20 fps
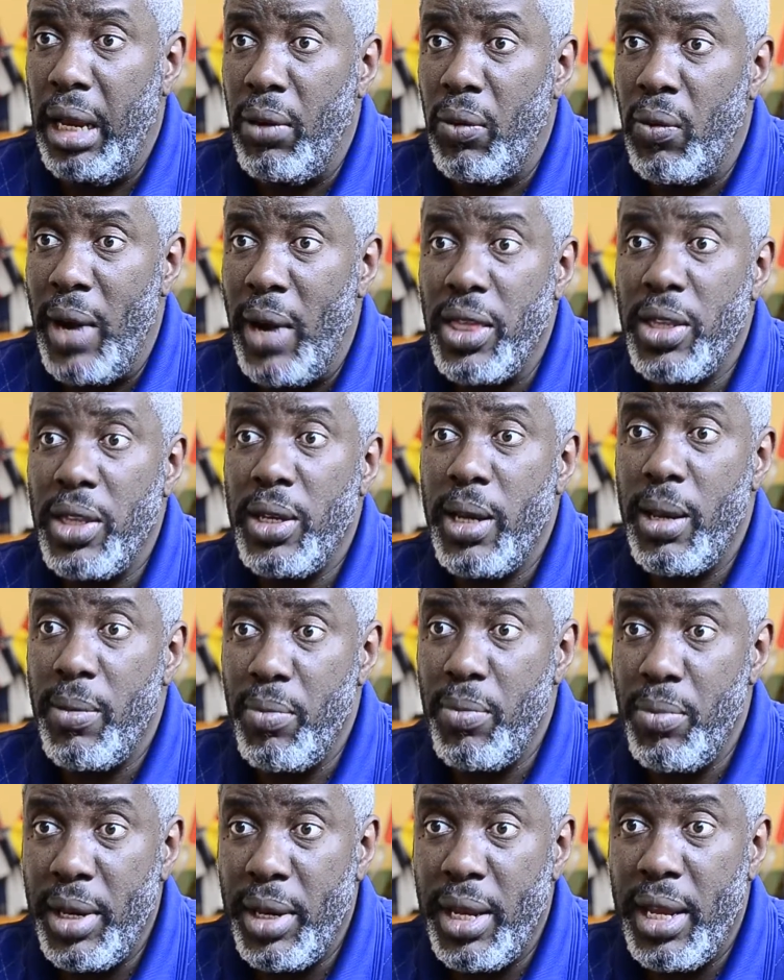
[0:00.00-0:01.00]
Rather than
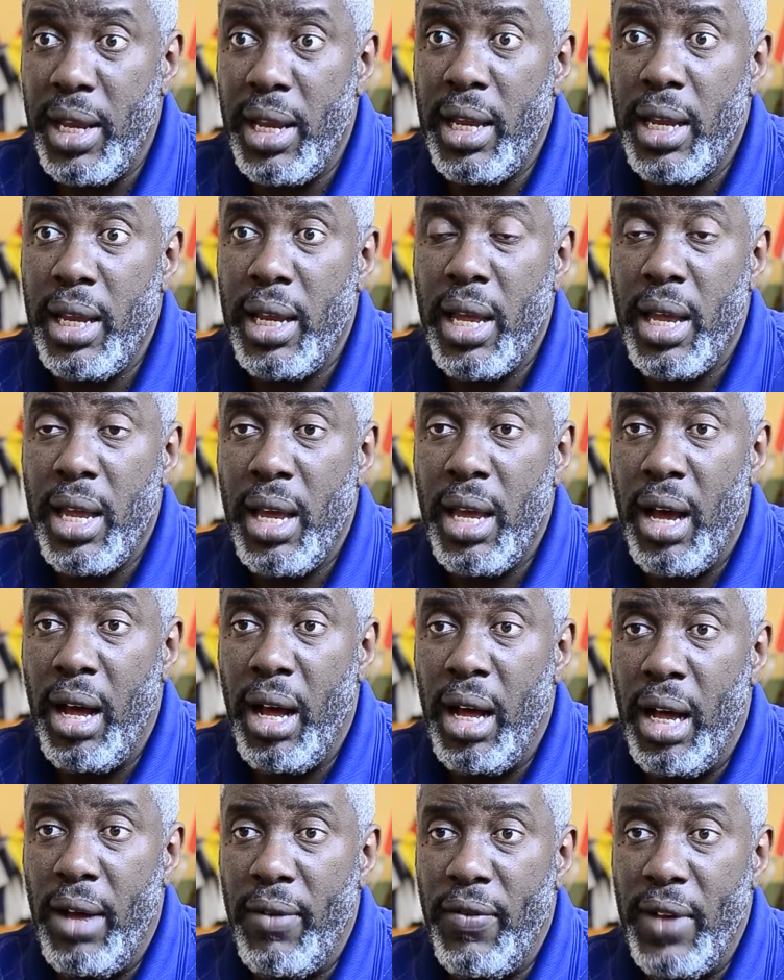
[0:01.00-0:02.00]
be
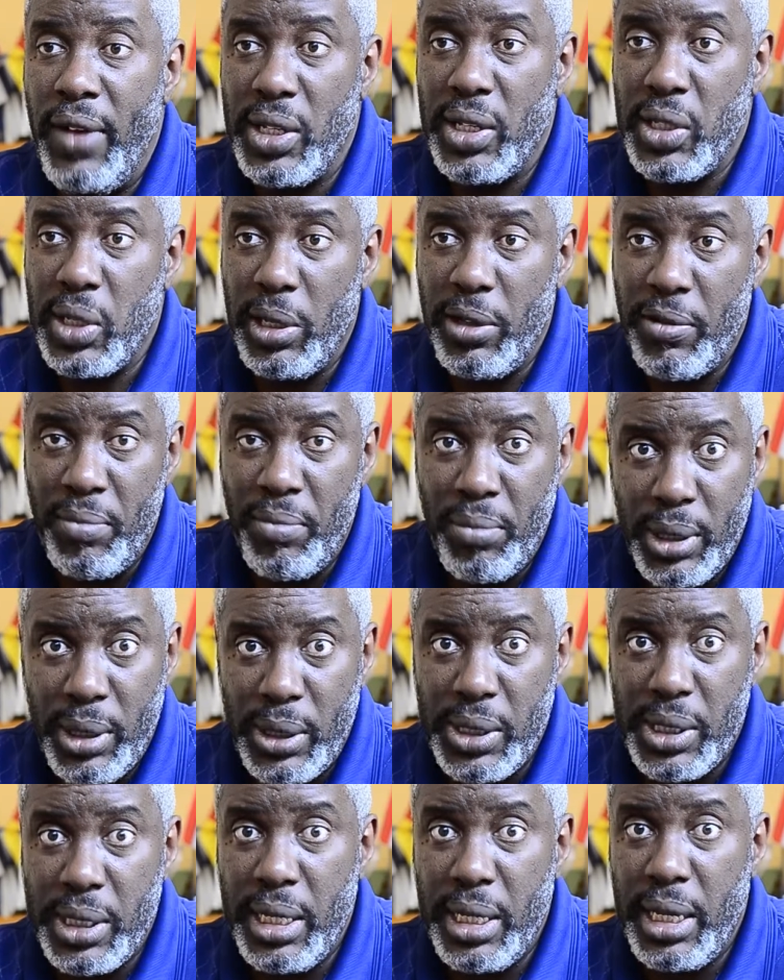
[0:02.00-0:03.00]
a vessel of
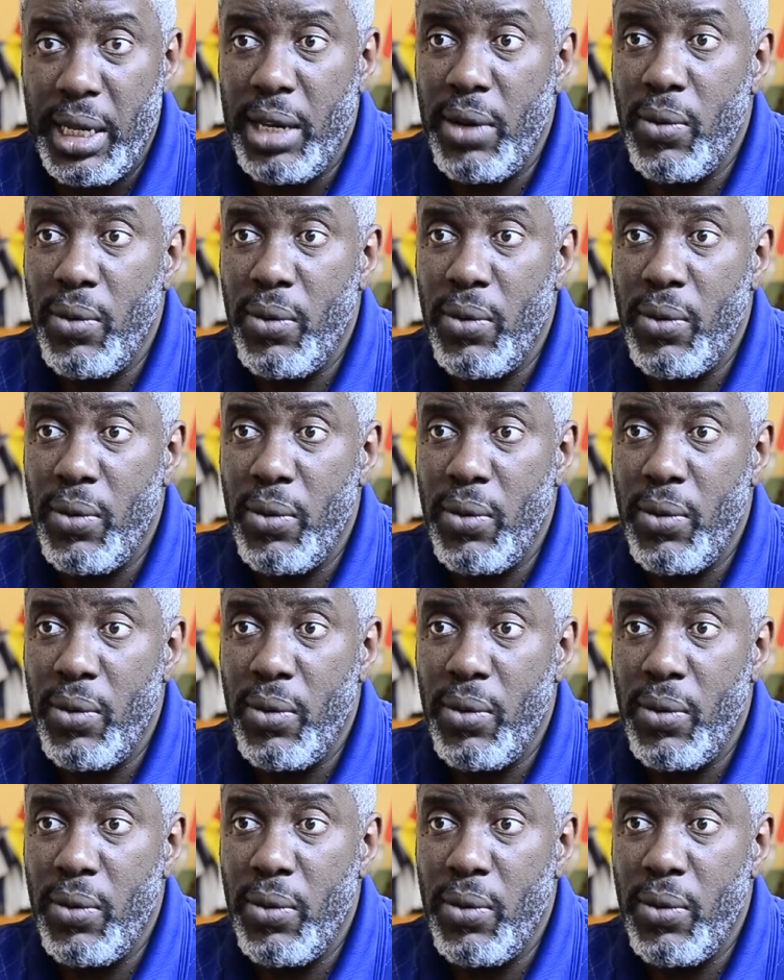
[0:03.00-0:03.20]
mercy,